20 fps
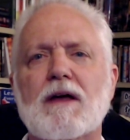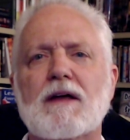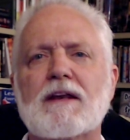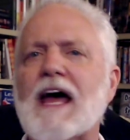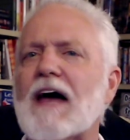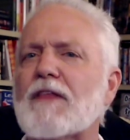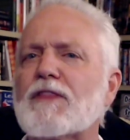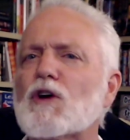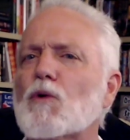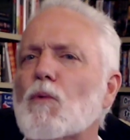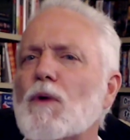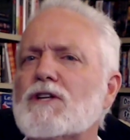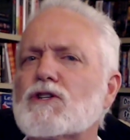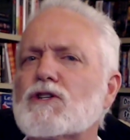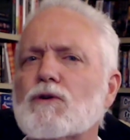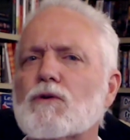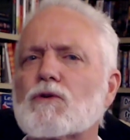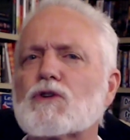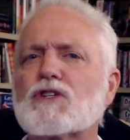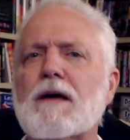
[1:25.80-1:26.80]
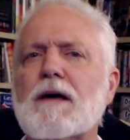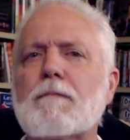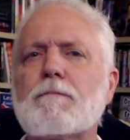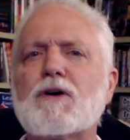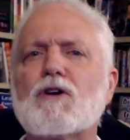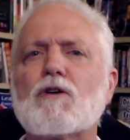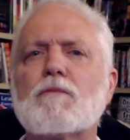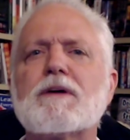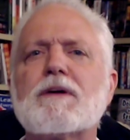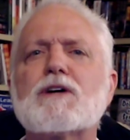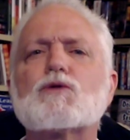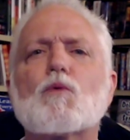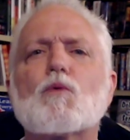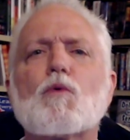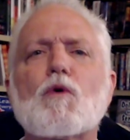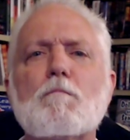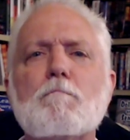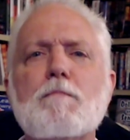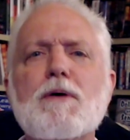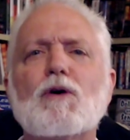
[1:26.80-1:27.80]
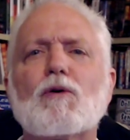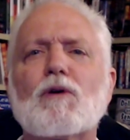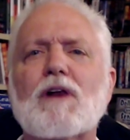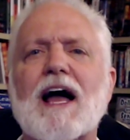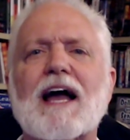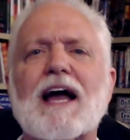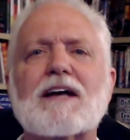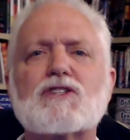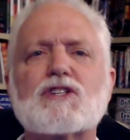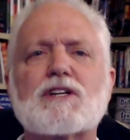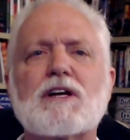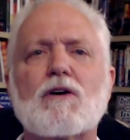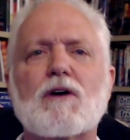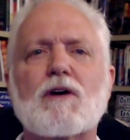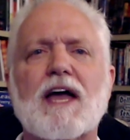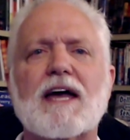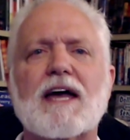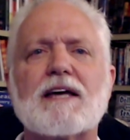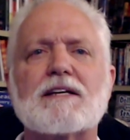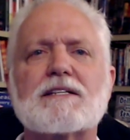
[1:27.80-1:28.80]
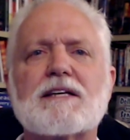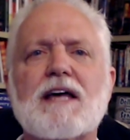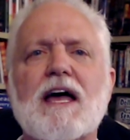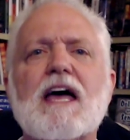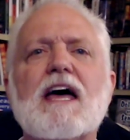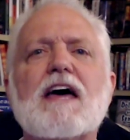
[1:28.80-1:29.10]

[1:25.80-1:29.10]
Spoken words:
Now, the original step pyramids were built like a staircase.